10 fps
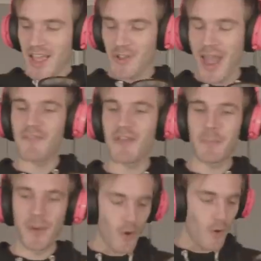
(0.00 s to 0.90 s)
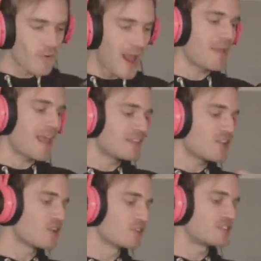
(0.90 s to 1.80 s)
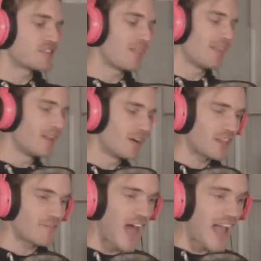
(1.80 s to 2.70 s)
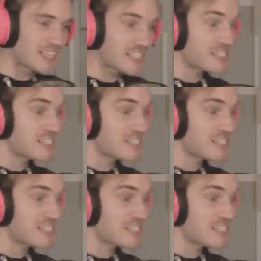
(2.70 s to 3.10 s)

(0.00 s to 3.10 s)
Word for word: You have it programmed into your cellular device.